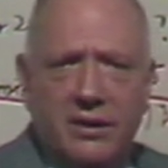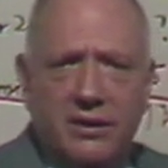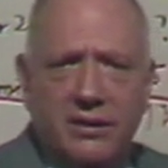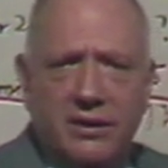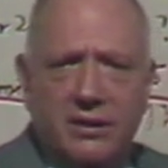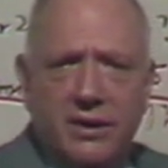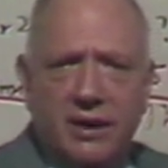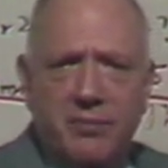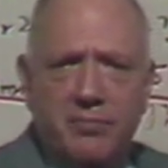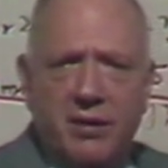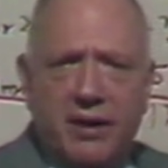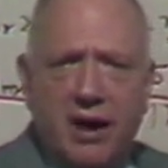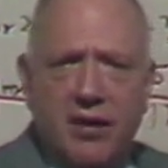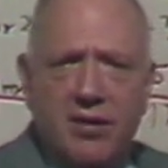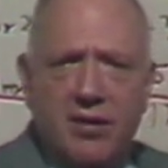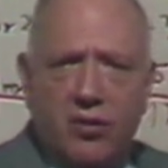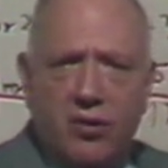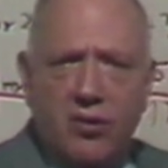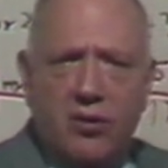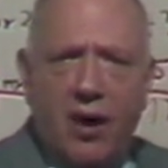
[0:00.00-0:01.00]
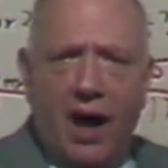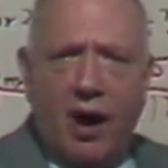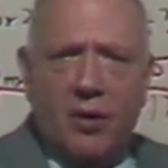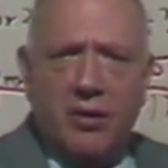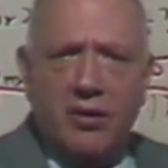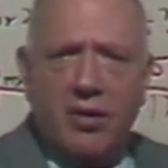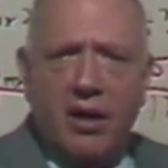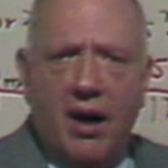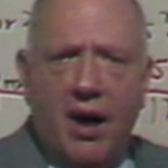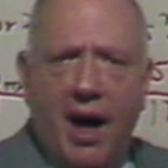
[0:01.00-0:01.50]
You see, because in 2
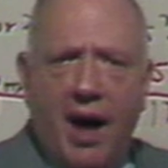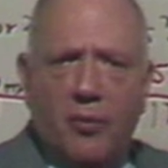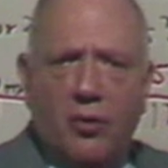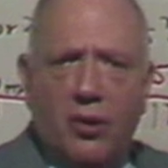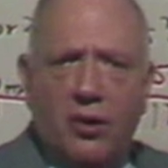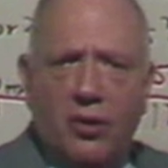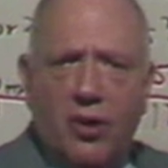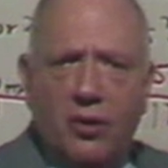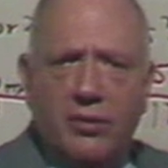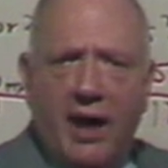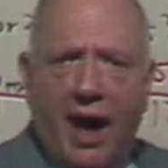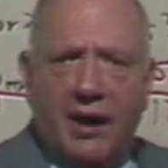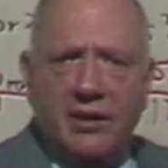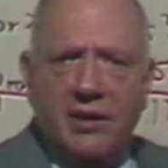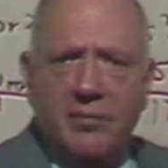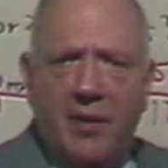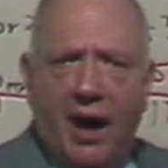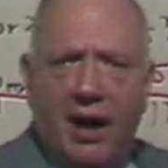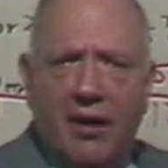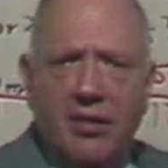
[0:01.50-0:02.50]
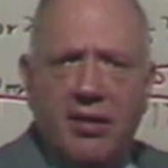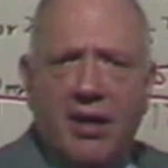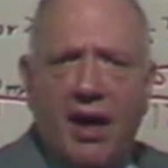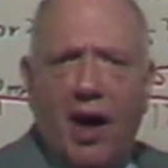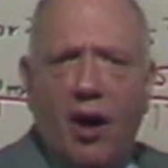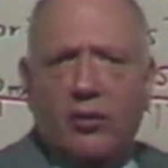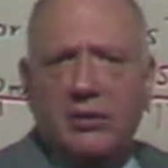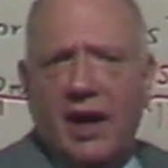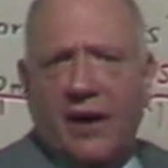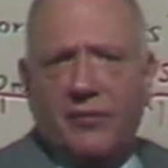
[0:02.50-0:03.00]
hours, I'm going to go 90 miles.
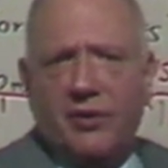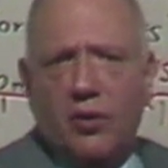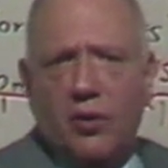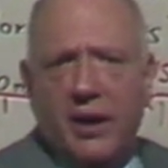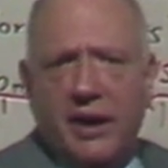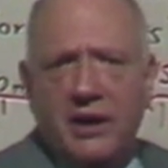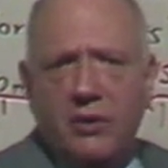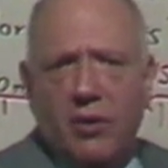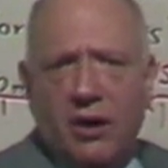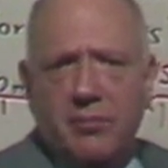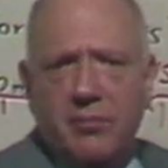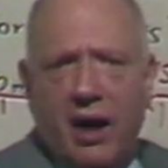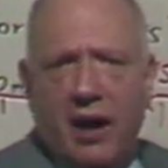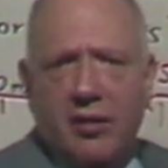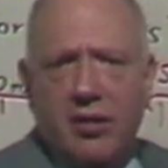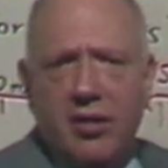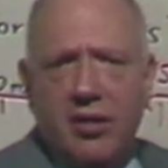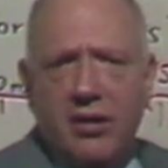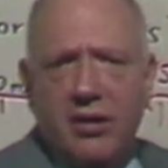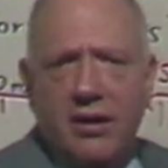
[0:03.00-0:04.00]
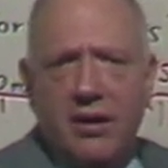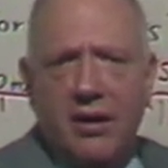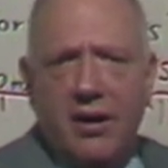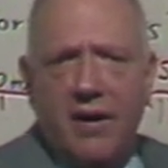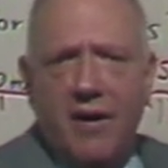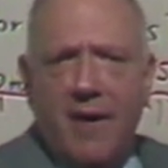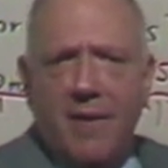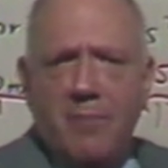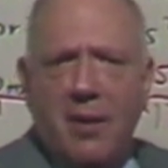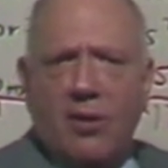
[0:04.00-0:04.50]
I only have to go 81 miles.
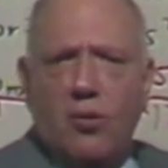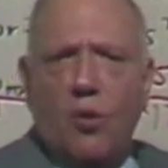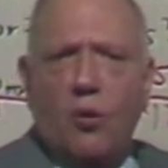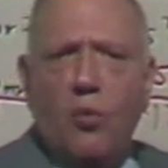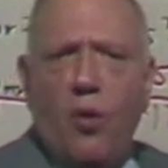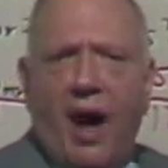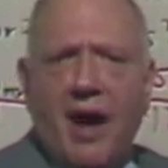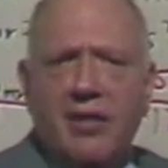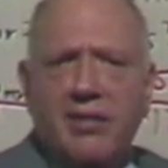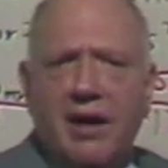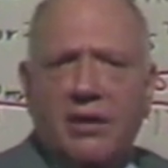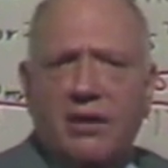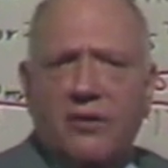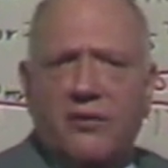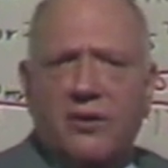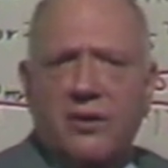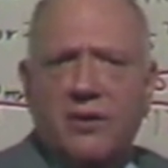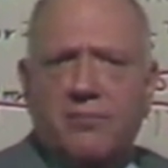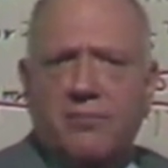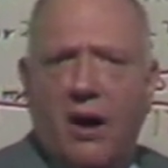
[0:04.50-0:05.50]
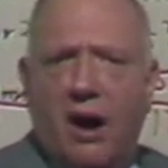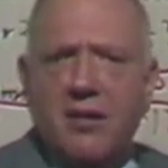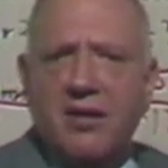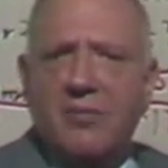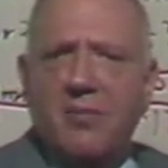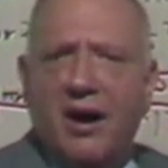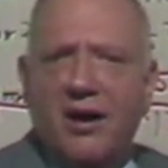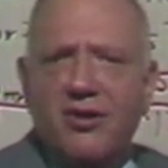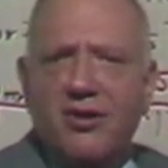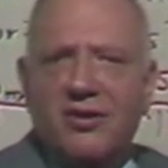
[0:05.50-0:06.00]
But why settle for an
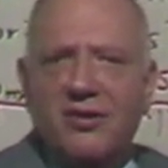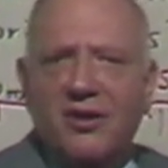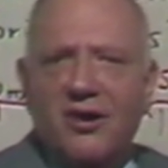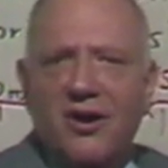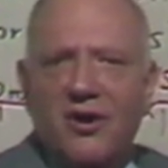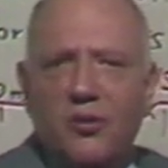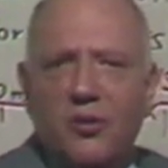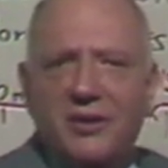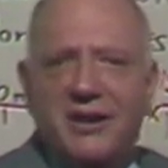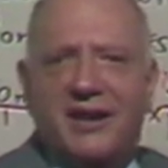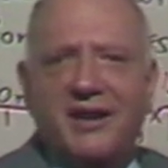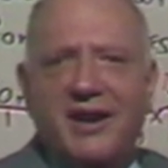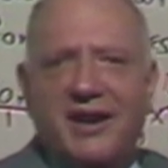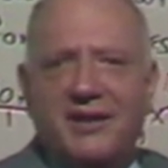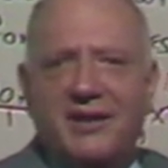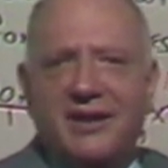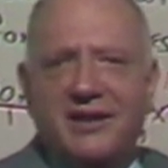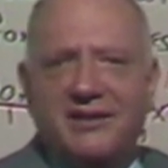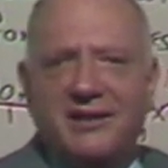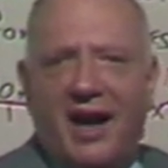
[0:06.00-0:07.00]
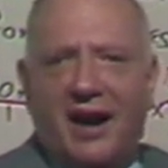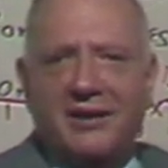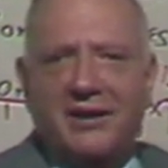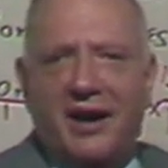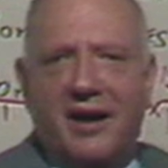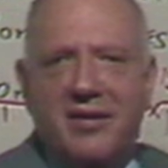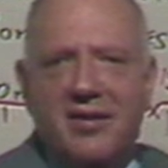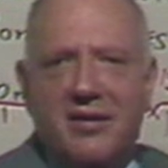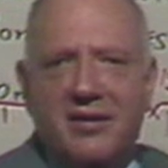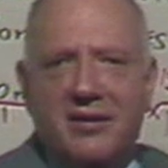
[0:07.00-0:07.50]
approximation when you can get the exact
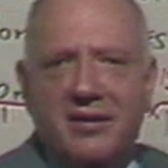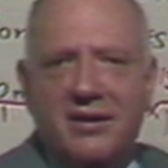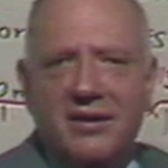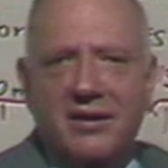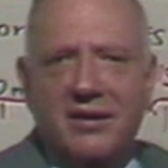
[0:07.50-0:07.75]
answer?